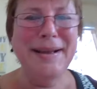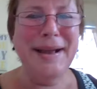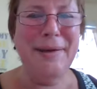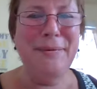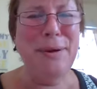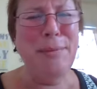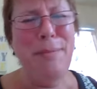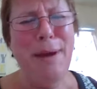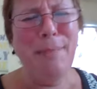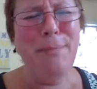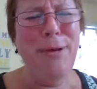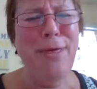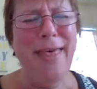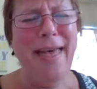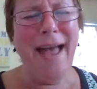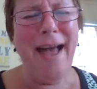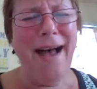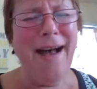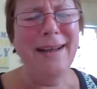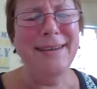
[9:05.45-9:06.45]
I remember
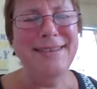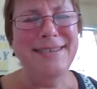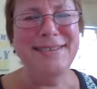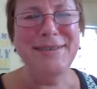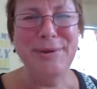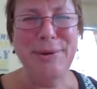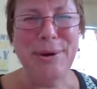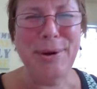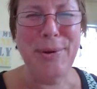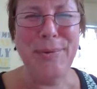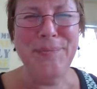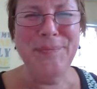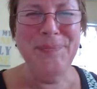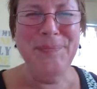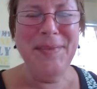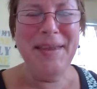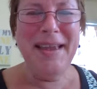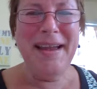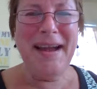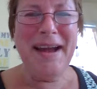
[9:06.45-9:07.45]
that, you know.
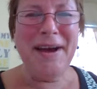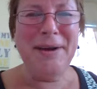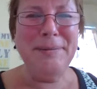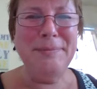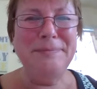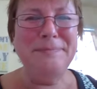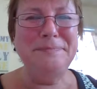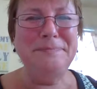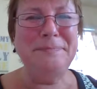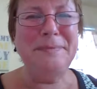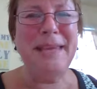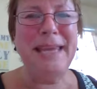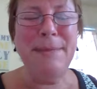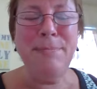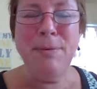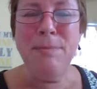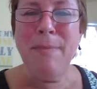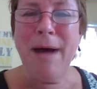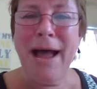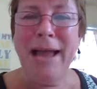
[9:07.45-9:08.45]

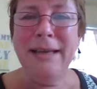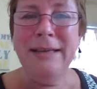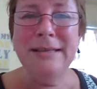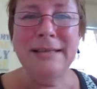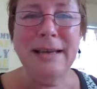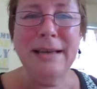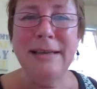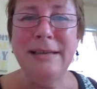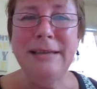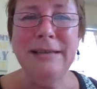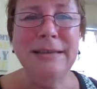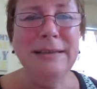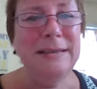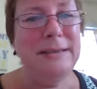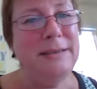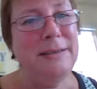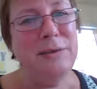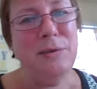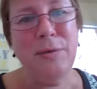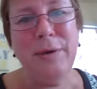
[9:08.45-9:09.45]
Keep in mind,
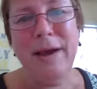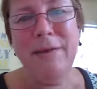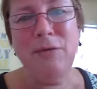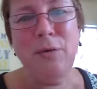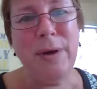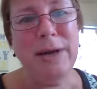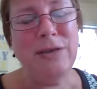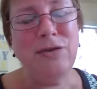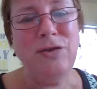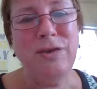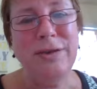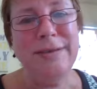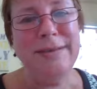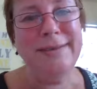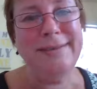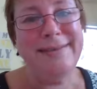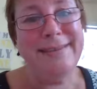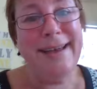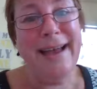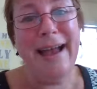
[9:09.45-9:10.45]
do you have
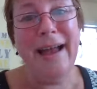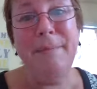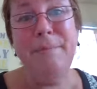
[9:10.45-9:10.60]
questions?